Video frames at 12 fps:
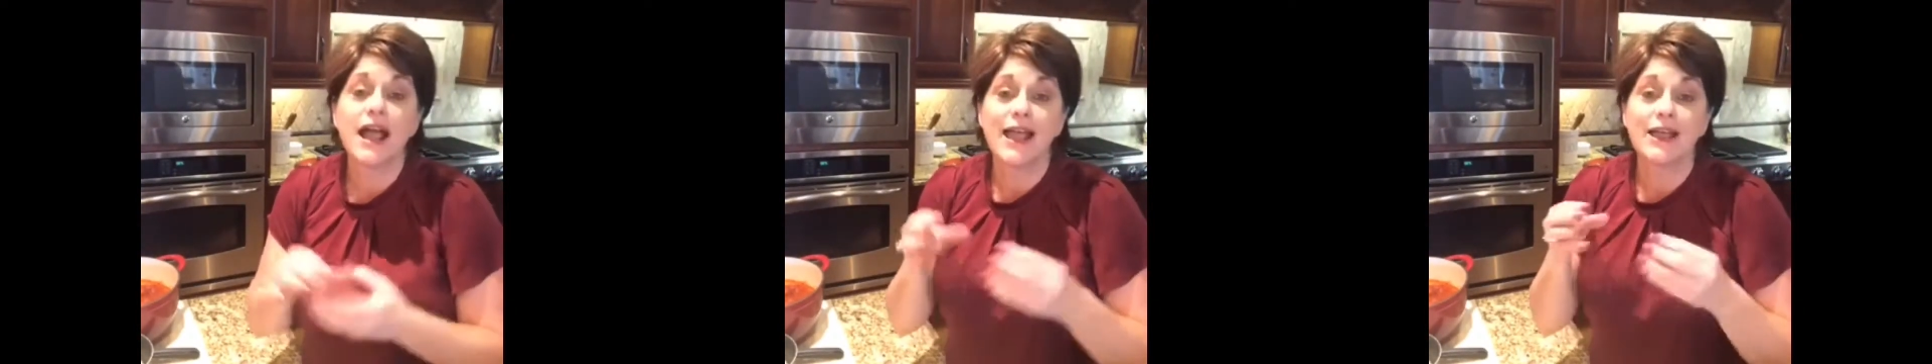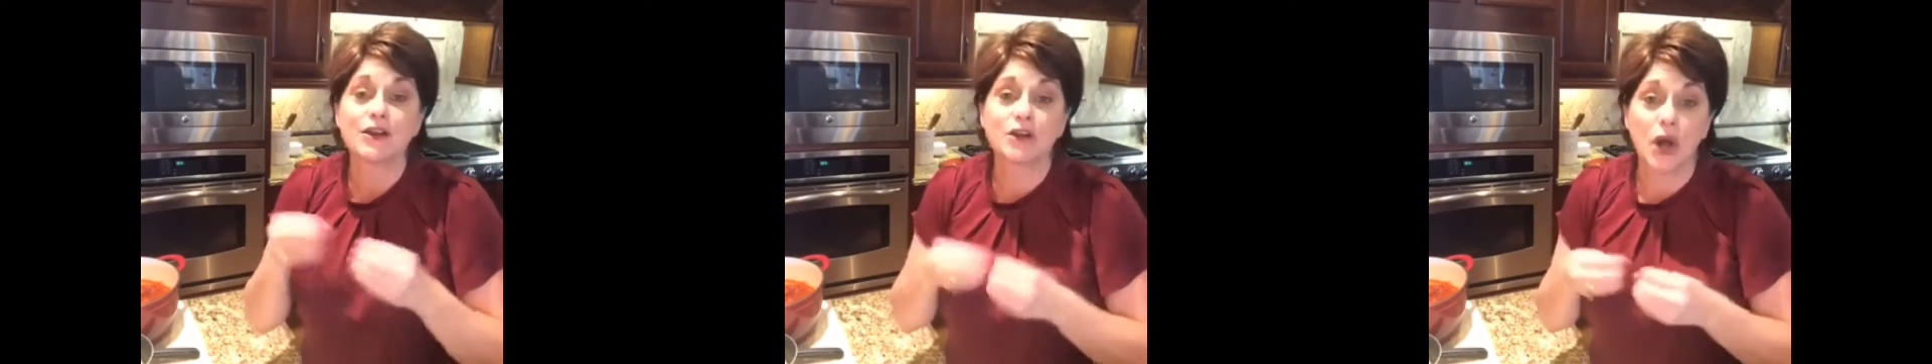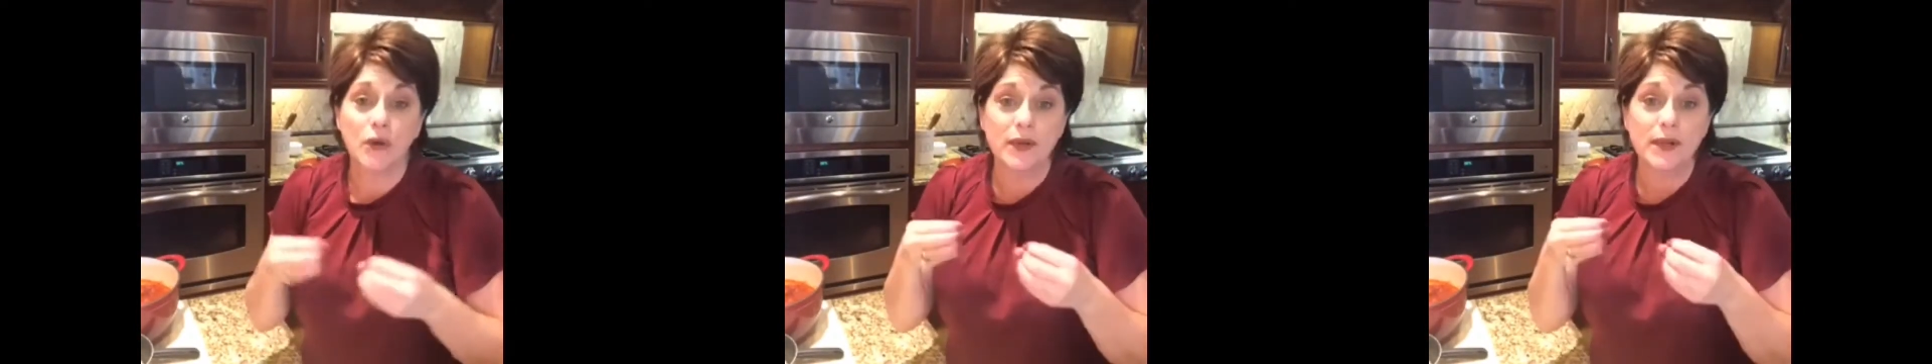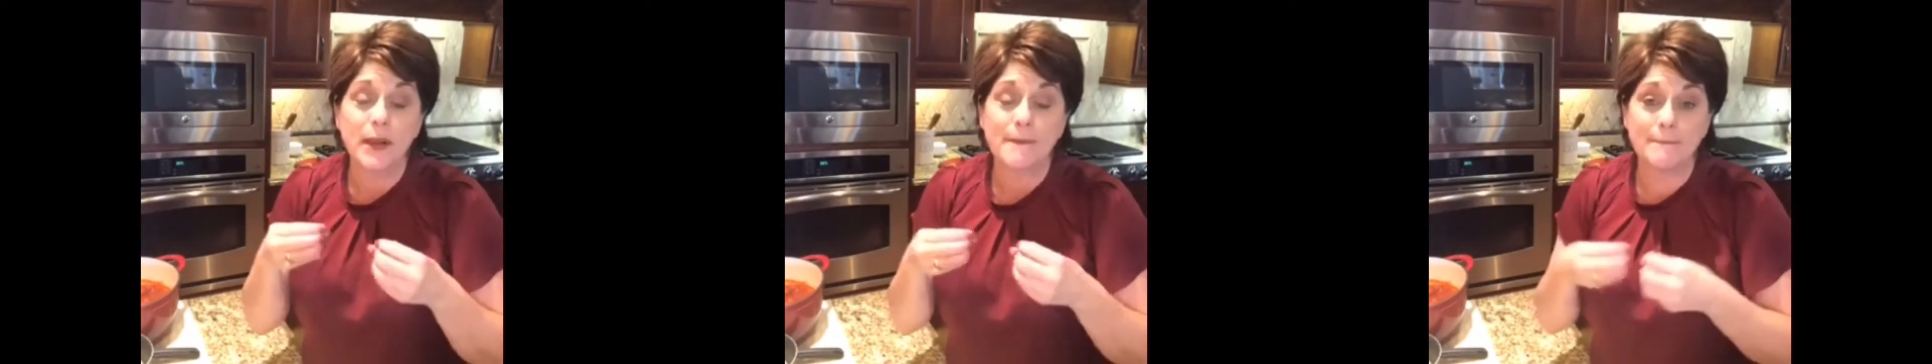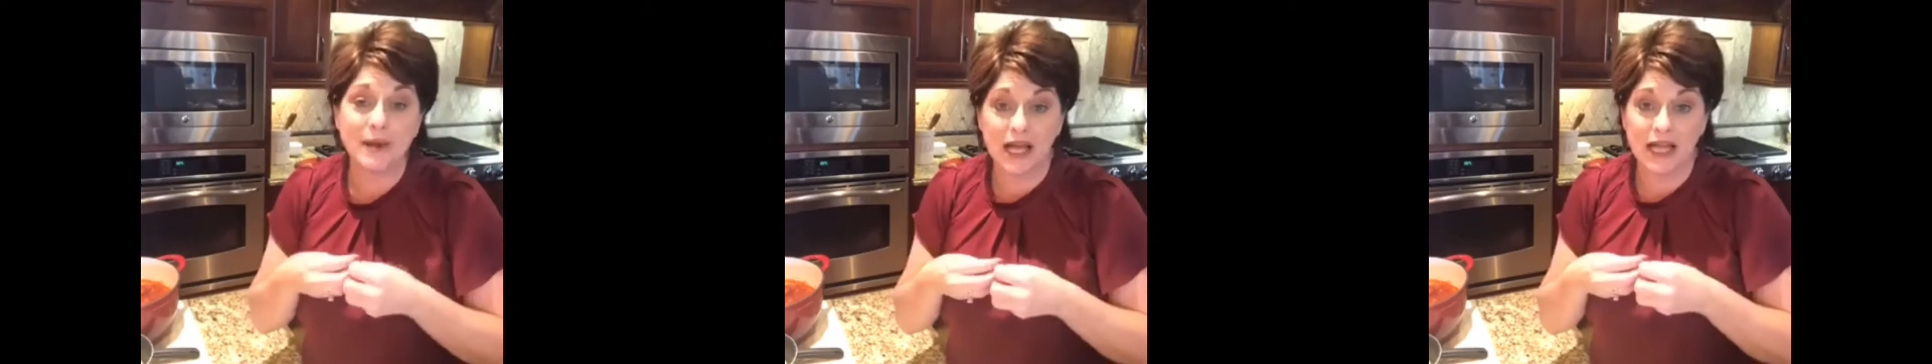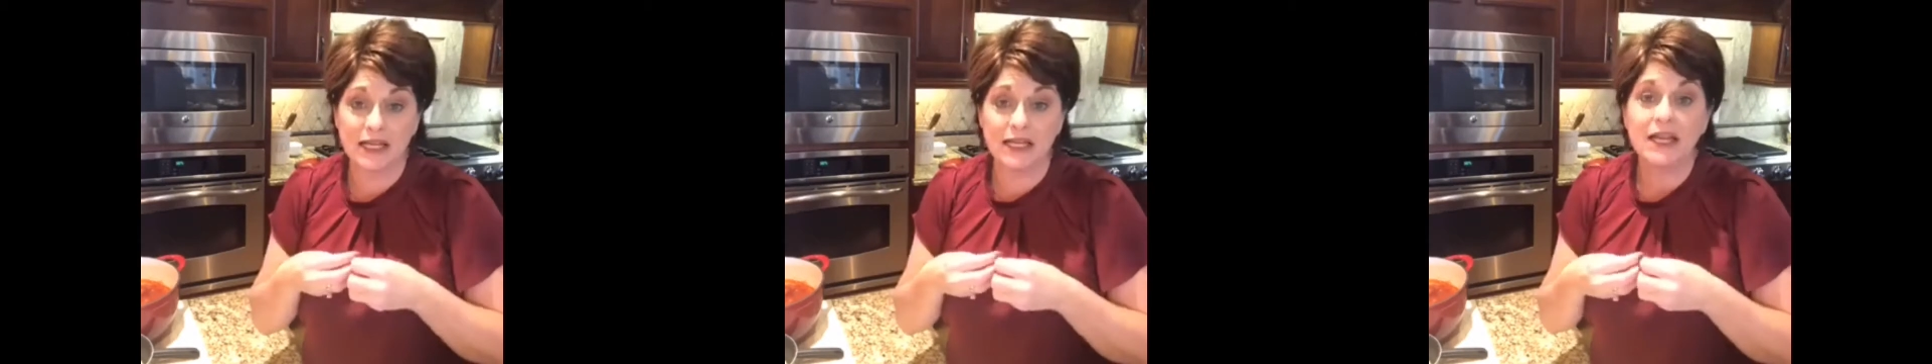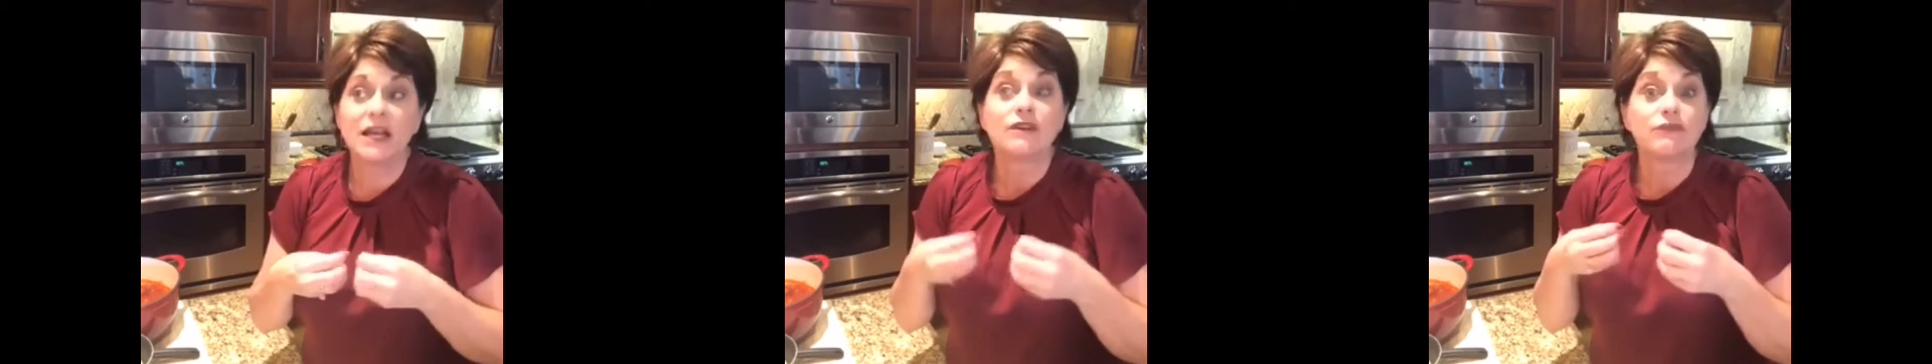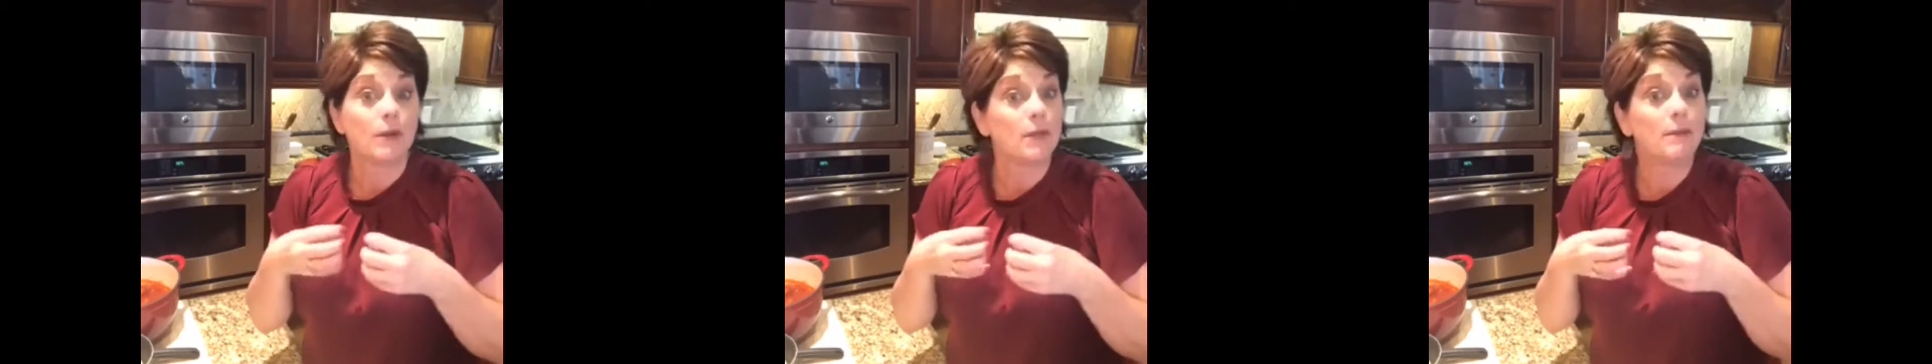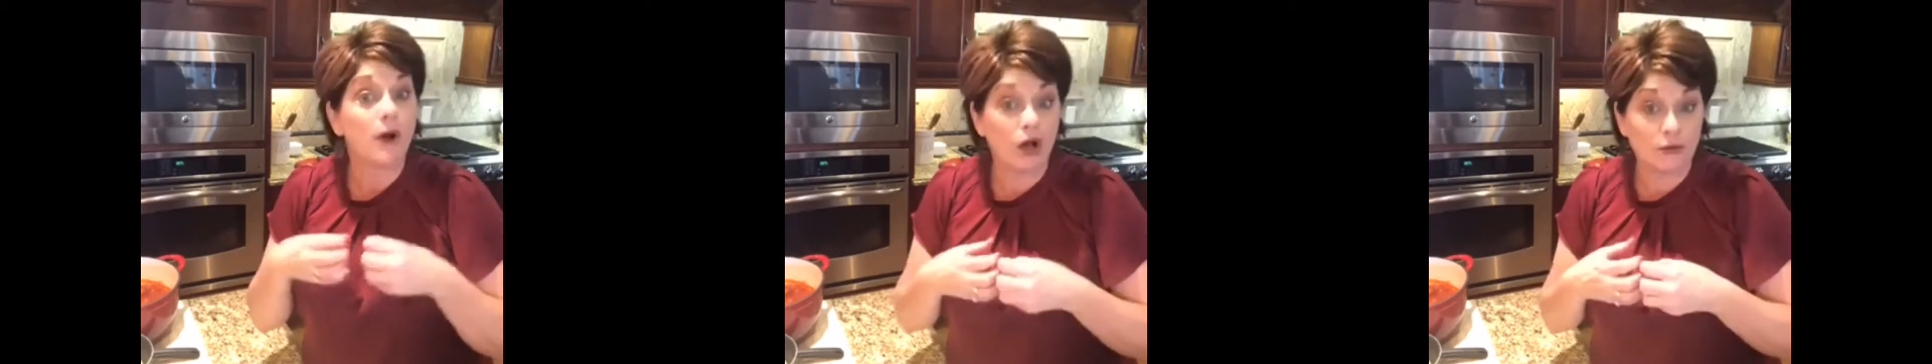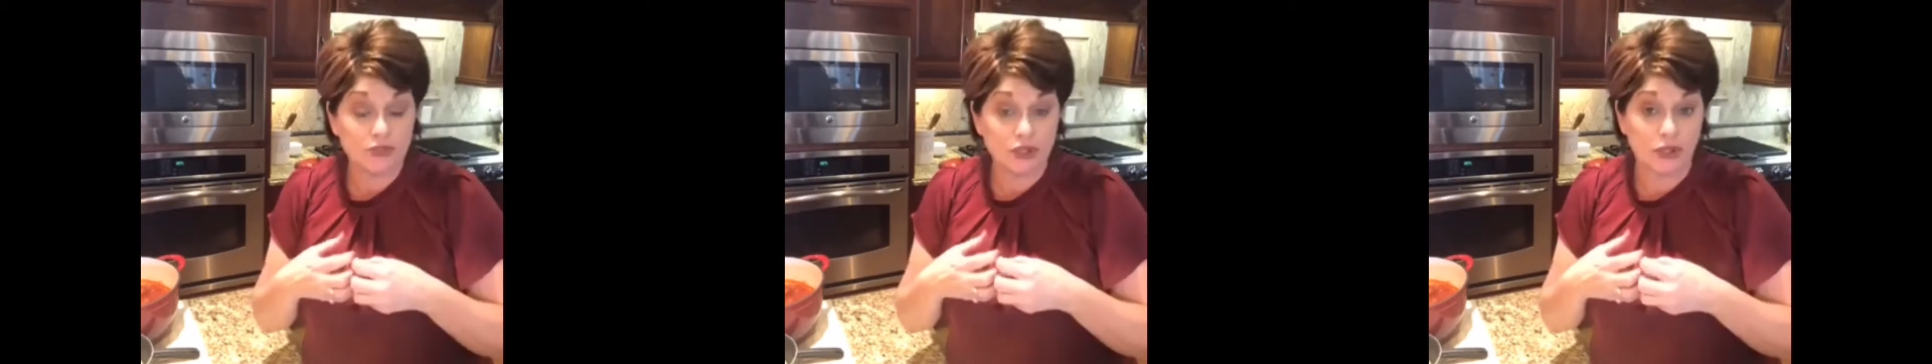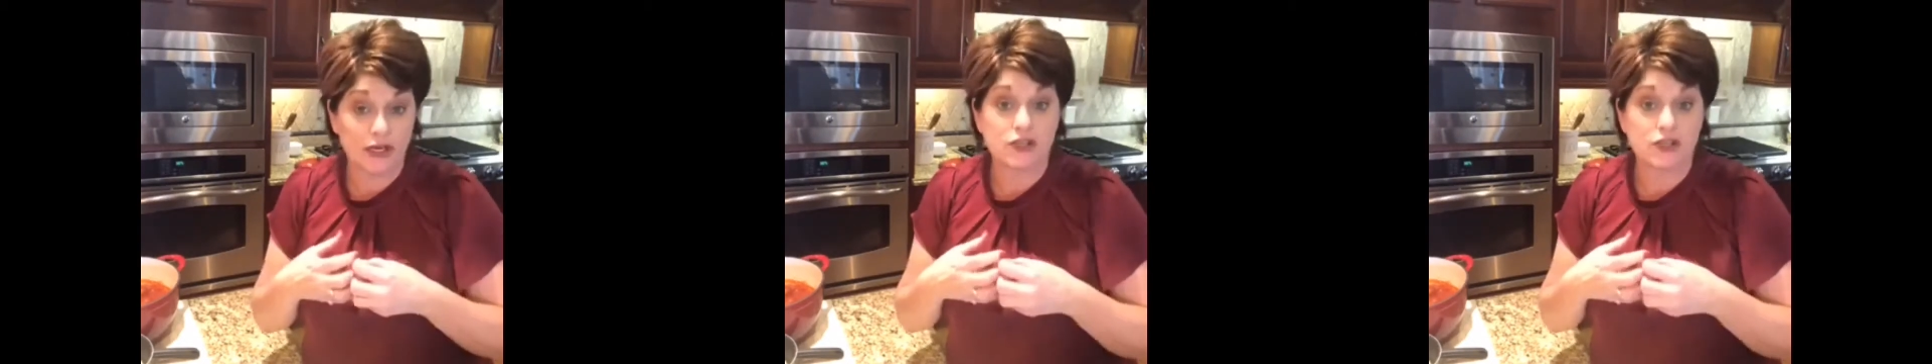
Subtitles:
and growing bud from a palm tree,